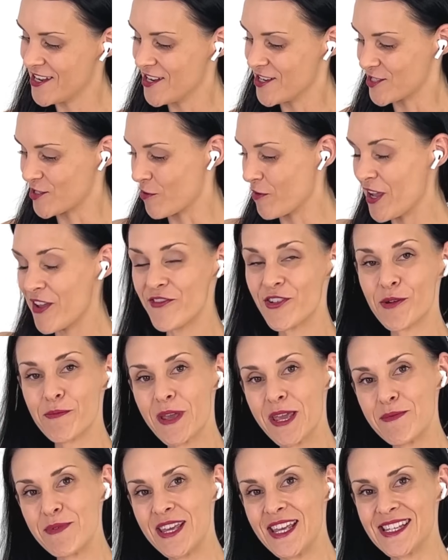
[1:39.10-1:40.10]
So if your
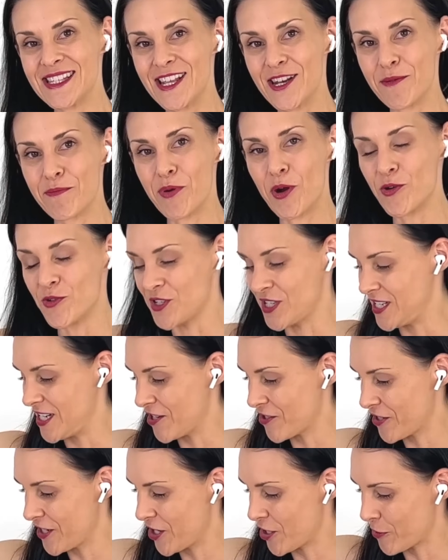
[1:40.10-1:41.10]
baby is in a
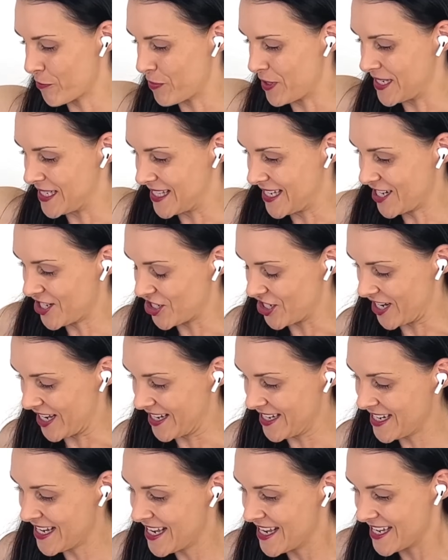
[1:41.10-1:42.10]
posterior
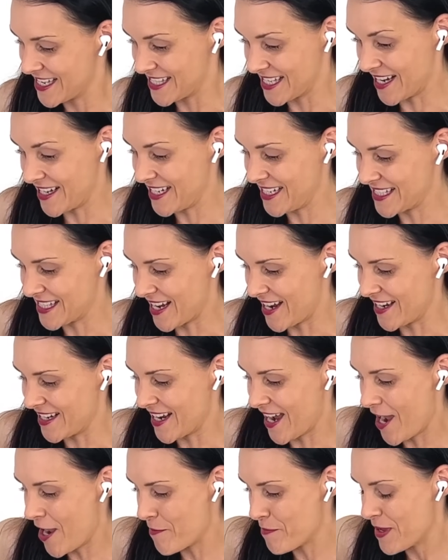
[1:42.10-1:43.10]
position, sunny side up,